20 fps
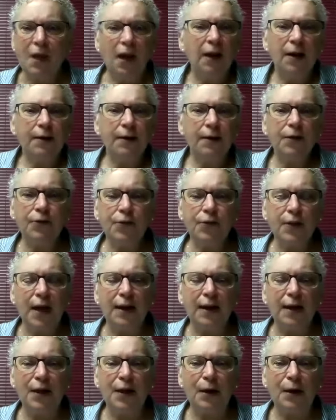Yeah, it was
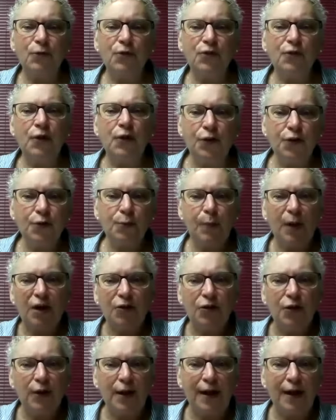like that was their
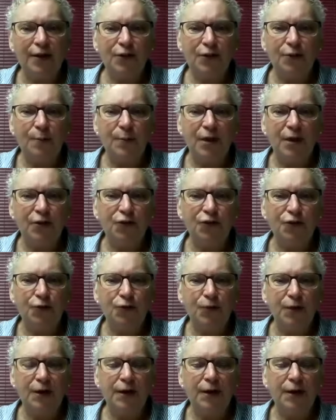specialized
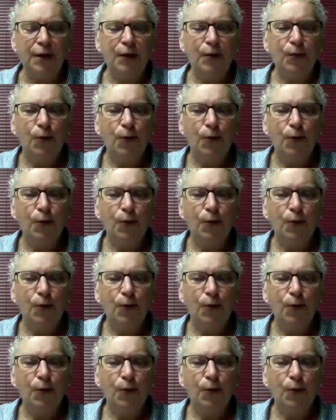ministry,